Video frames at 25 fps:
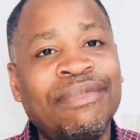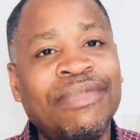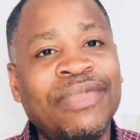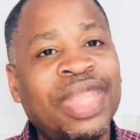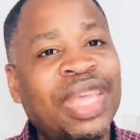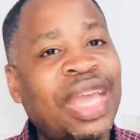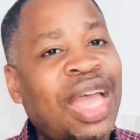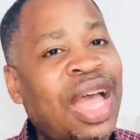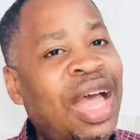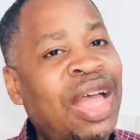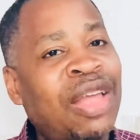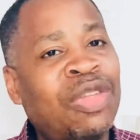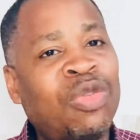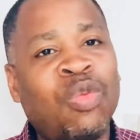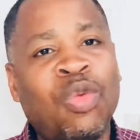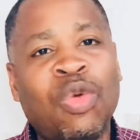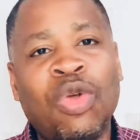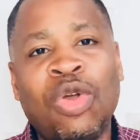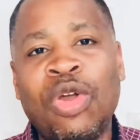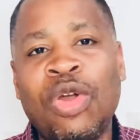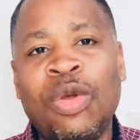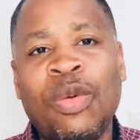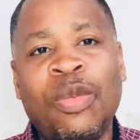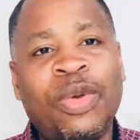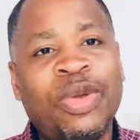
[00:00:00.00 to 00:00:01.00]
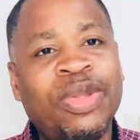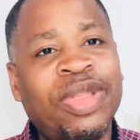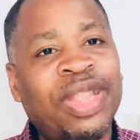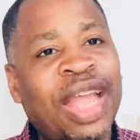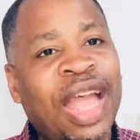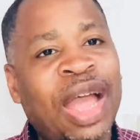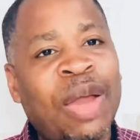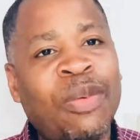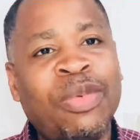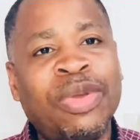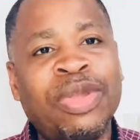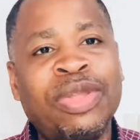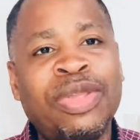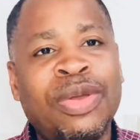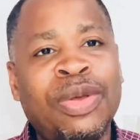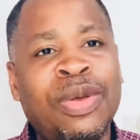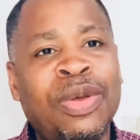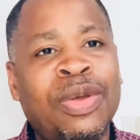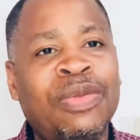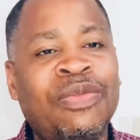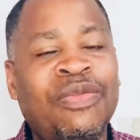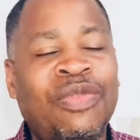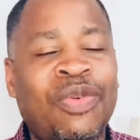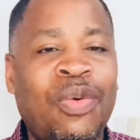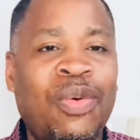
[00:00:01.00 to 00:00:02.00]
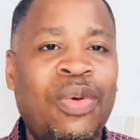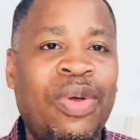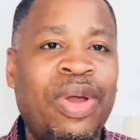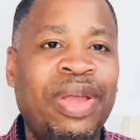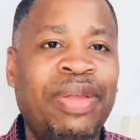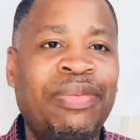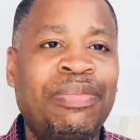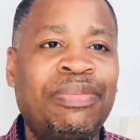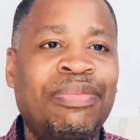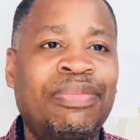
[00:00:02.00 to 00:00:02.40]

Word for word: God's word will not return void.